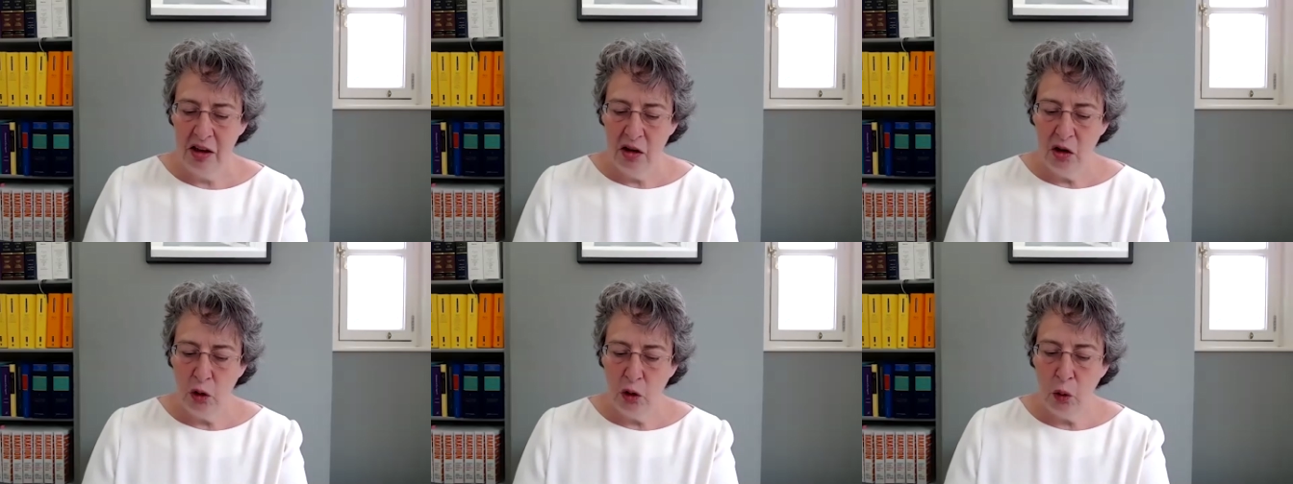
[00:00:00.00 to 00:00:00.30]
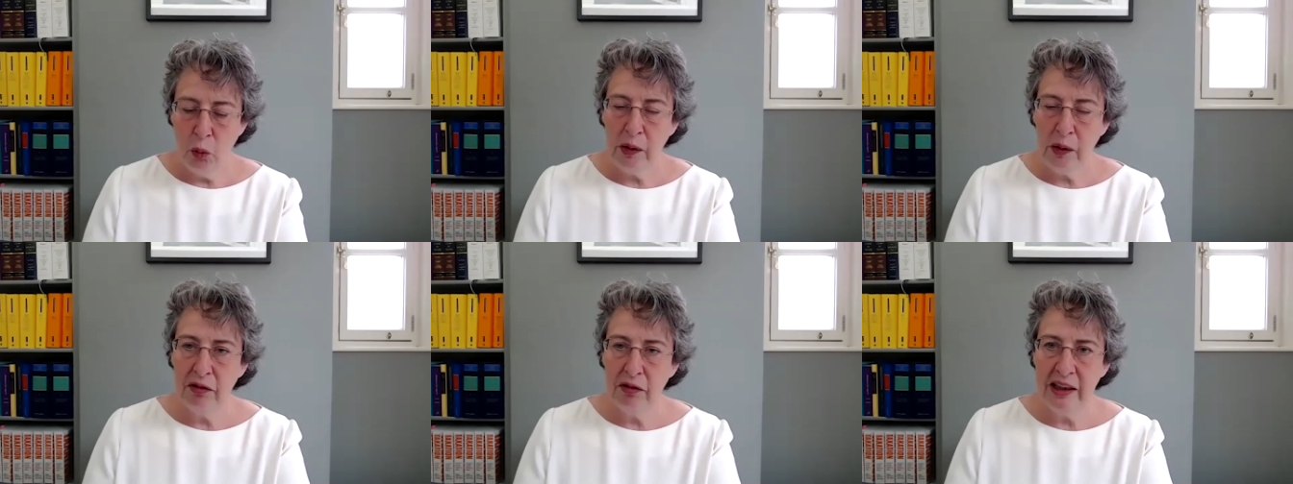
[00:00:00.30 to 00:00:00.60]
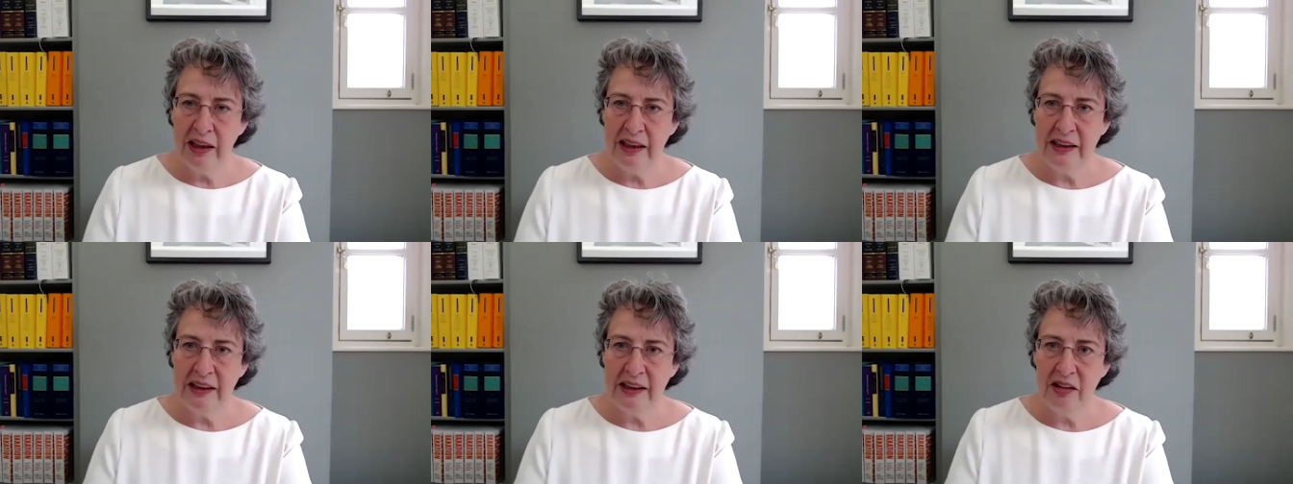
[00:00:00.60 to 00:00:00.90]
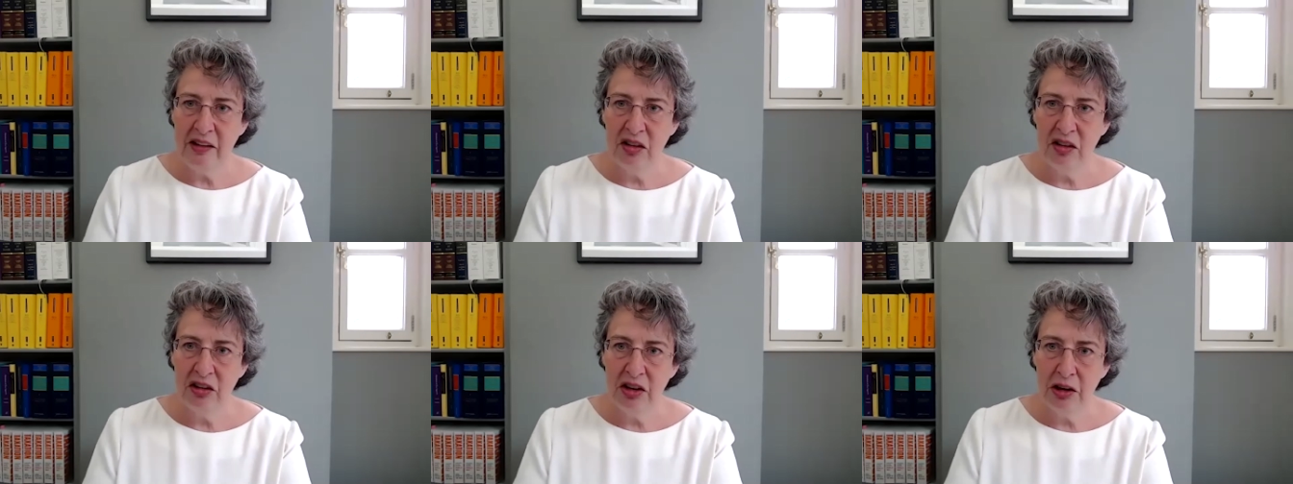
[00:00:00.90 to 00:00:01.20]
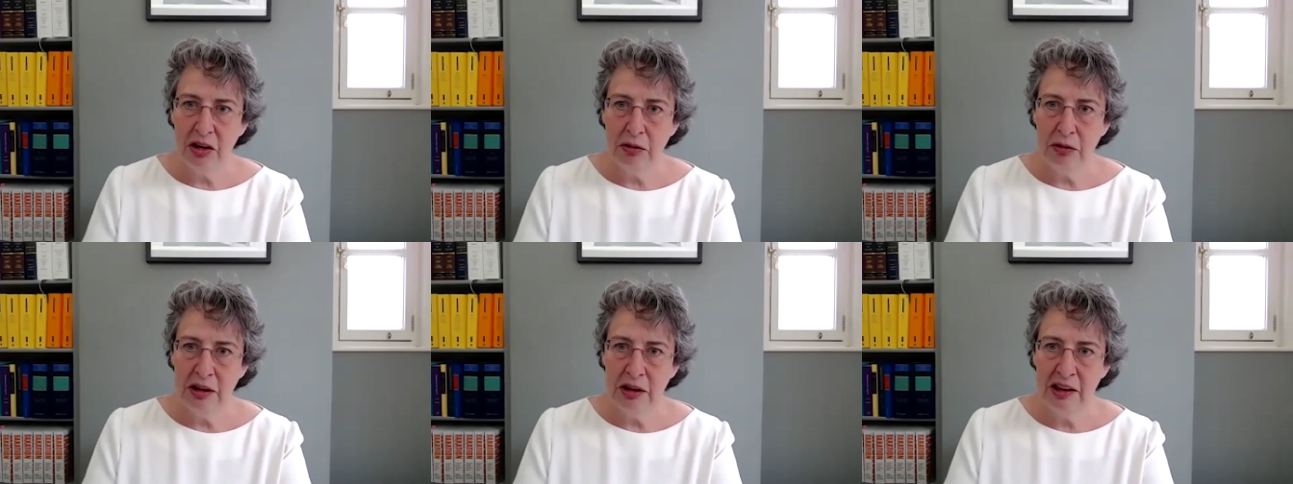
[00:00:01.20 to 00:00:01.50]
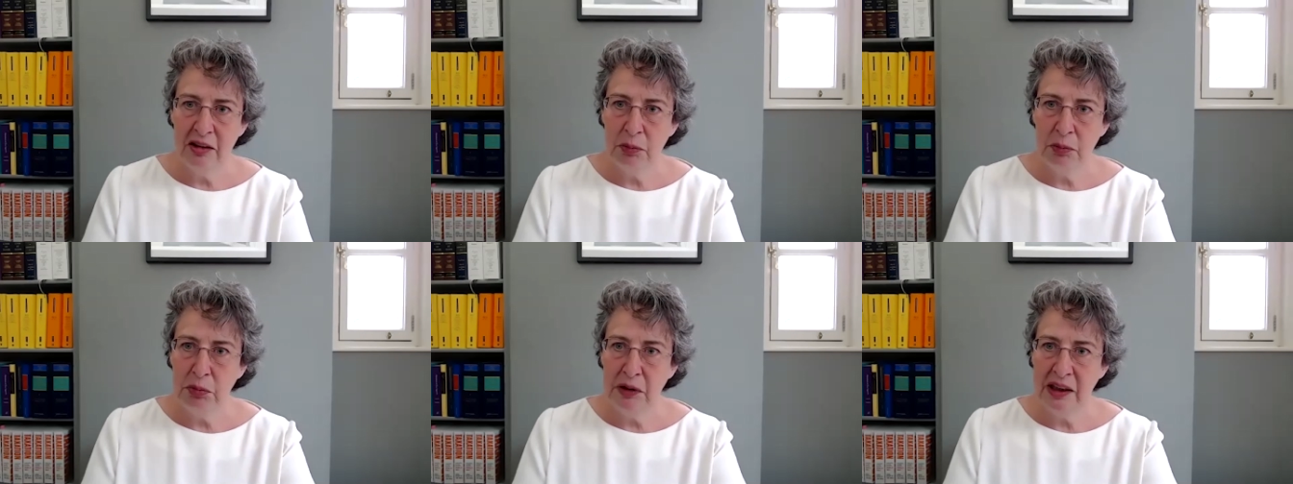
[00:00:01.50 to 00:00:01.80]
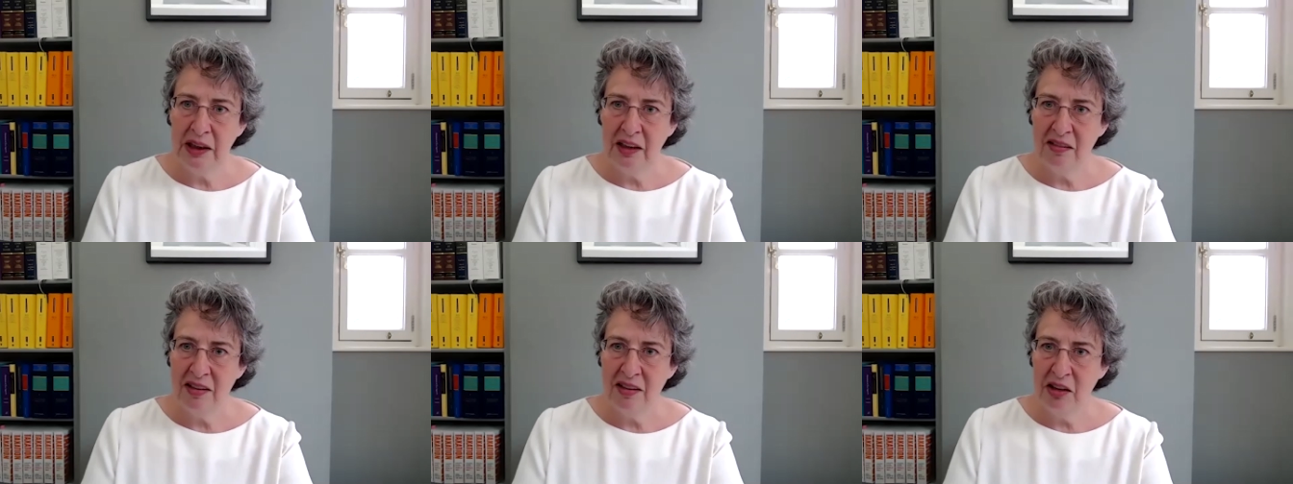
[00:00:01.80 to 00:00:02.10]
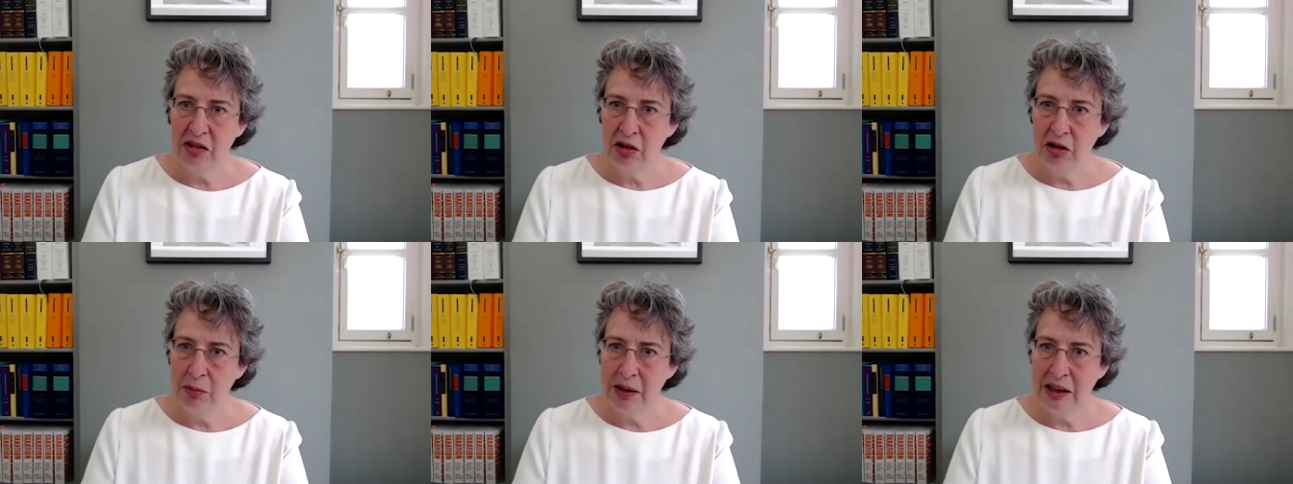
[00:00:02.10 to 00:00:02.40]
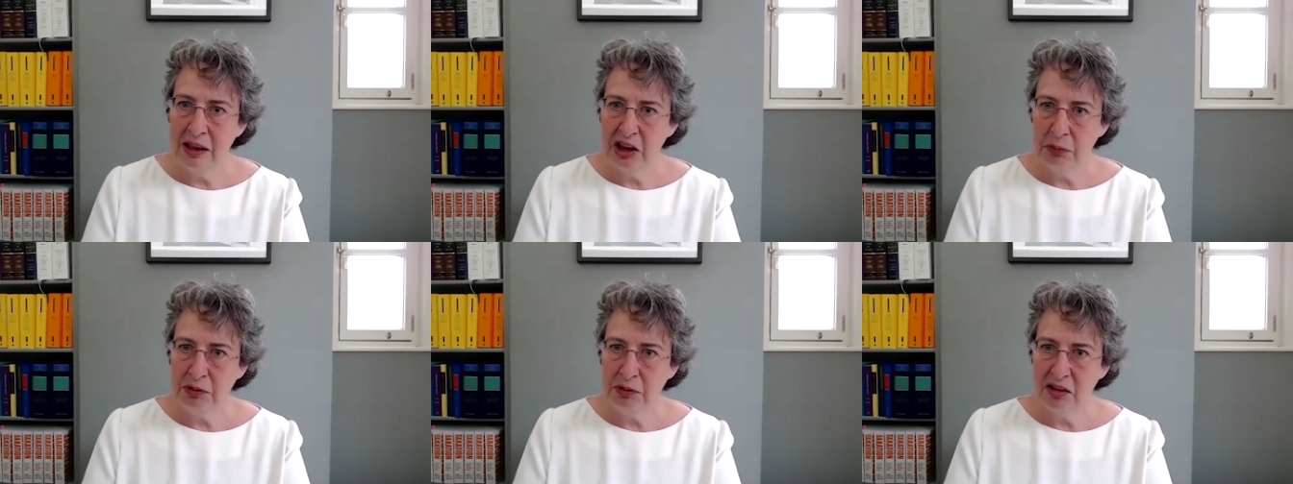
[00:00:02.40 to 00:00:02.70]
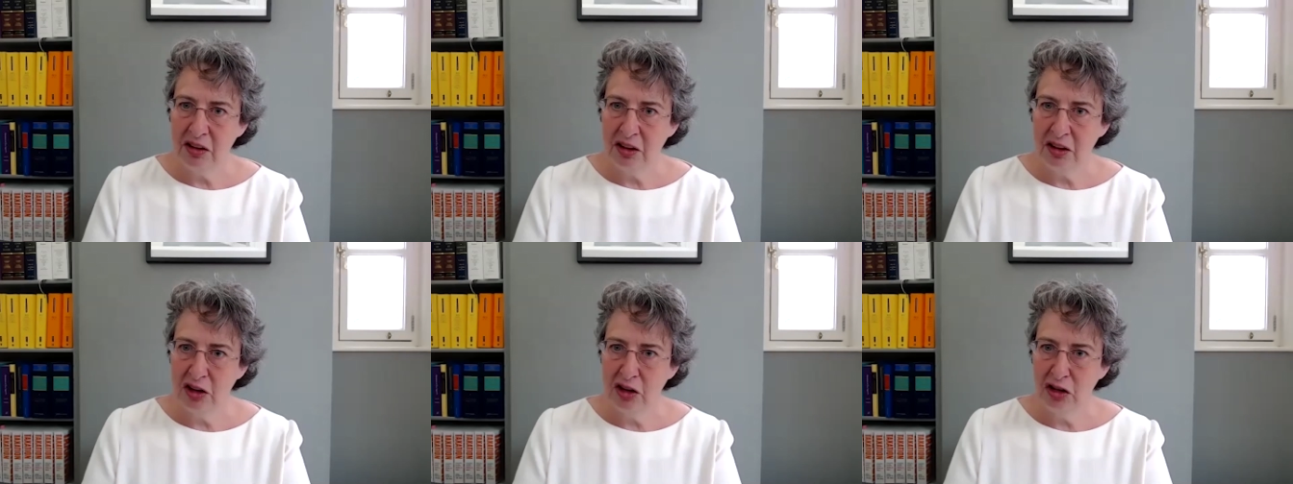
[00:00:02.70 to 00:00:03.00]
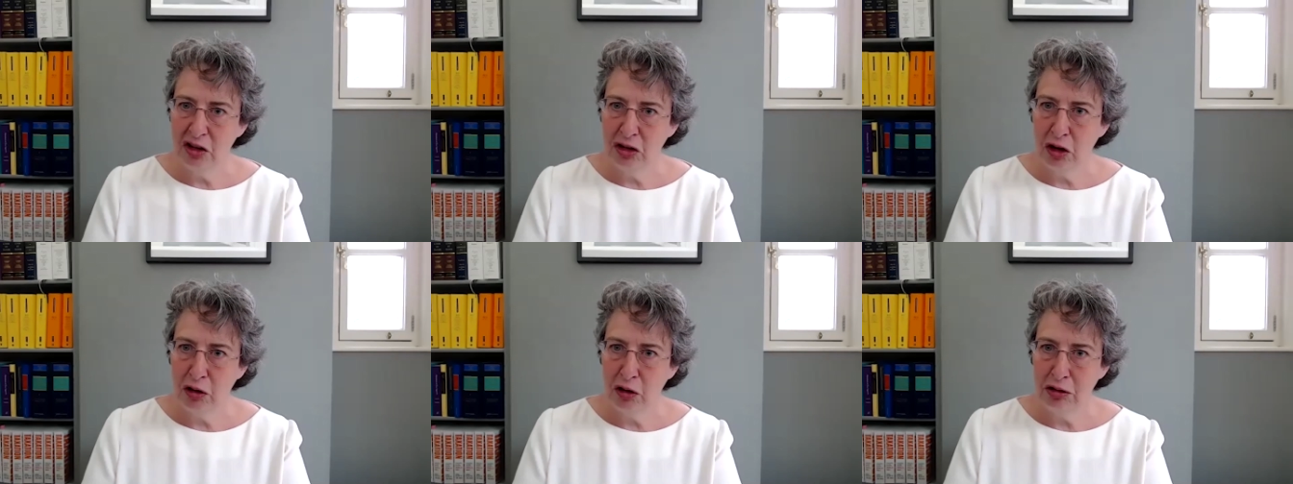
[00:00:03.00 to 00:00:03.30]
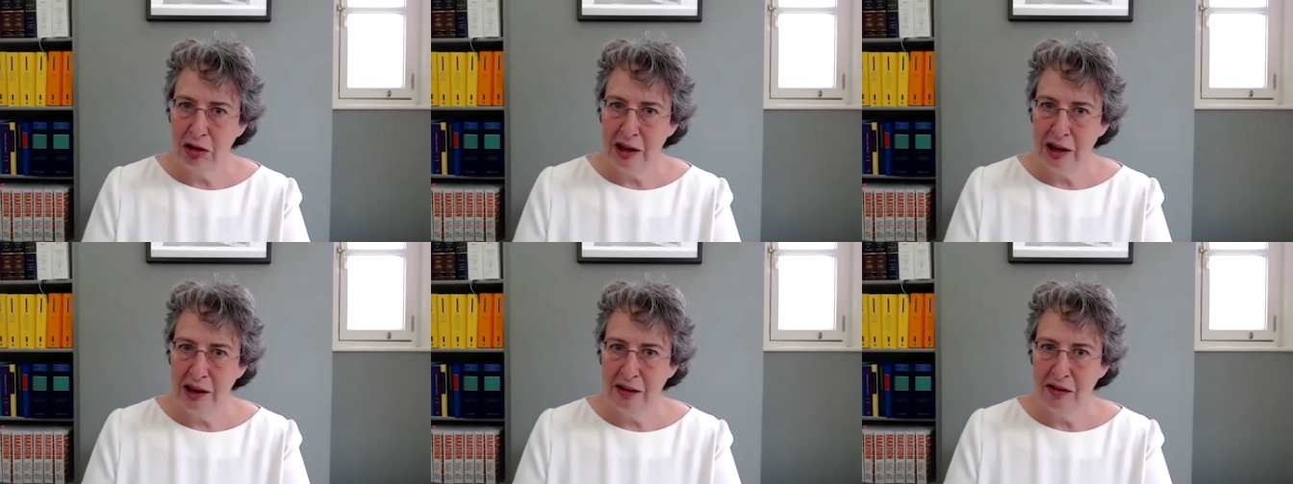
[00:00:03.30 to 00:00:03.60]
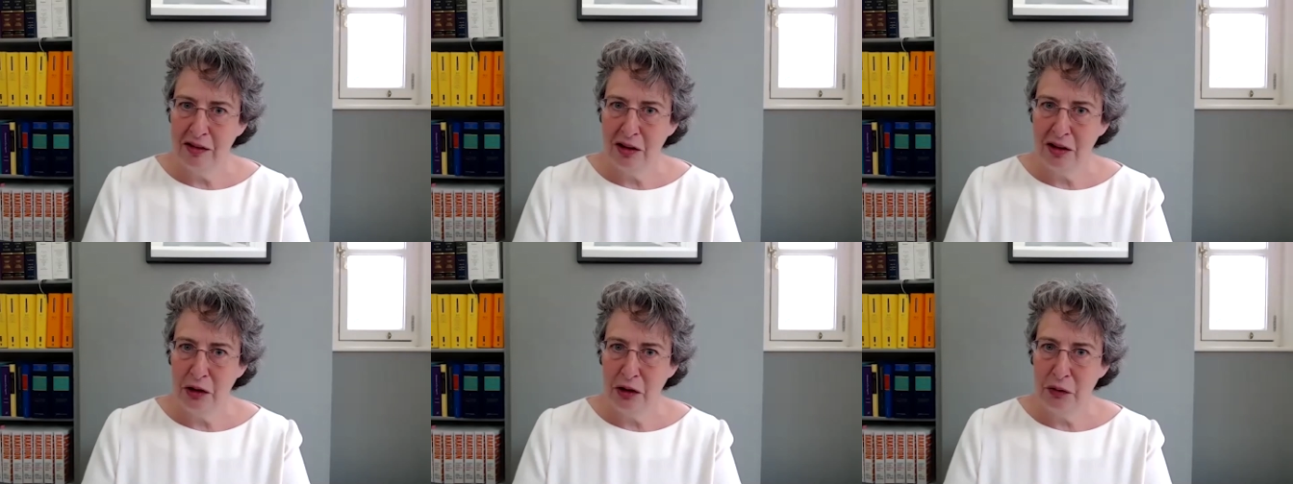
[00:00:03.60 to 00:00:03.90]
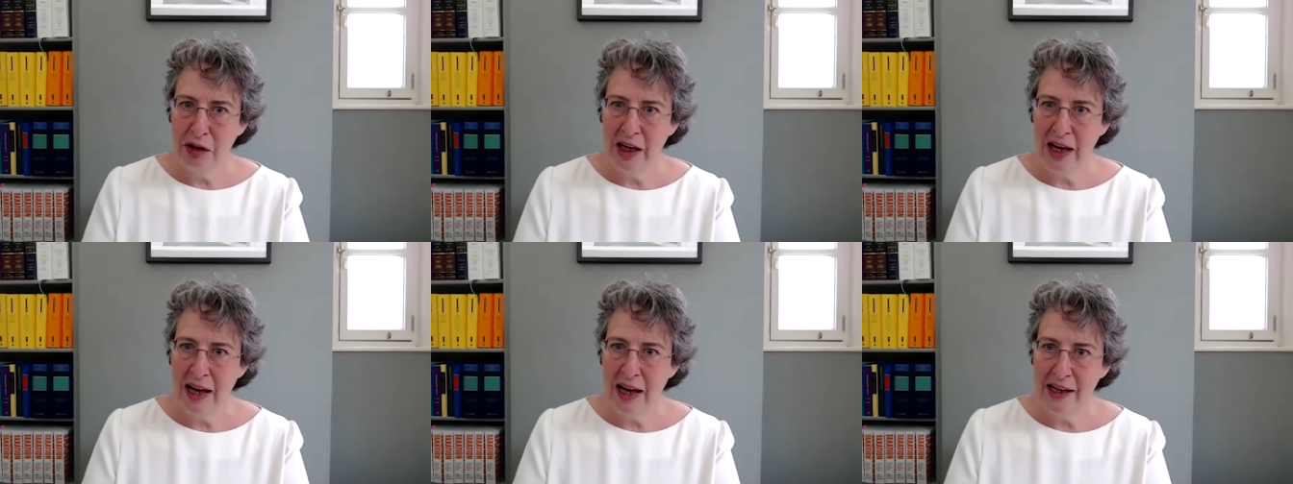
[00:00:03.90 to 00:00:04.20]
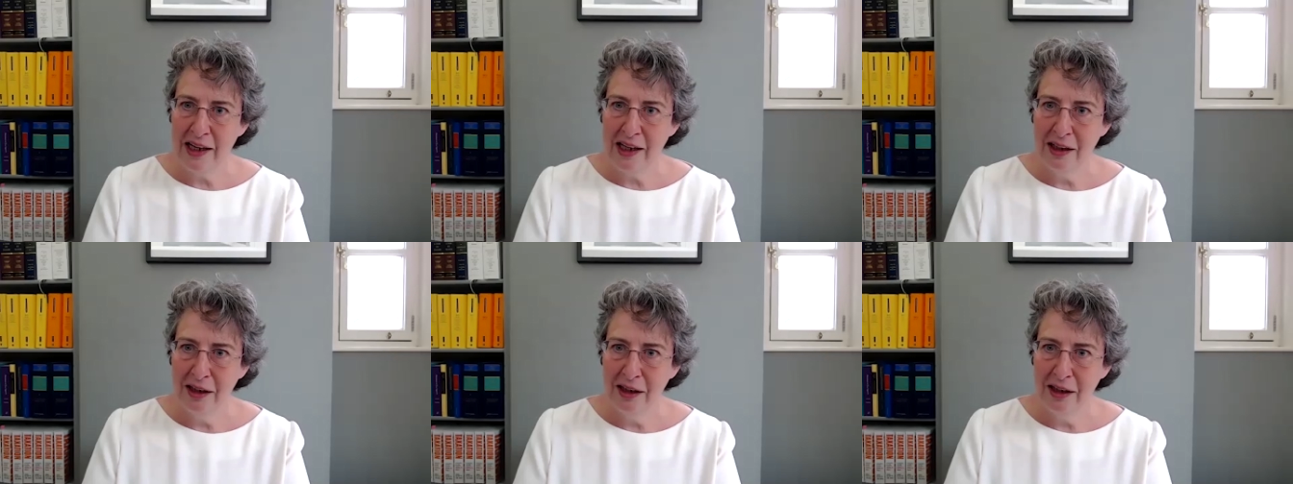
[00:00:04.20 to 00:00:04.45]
all we really need to do is bring its central management and control into the UK.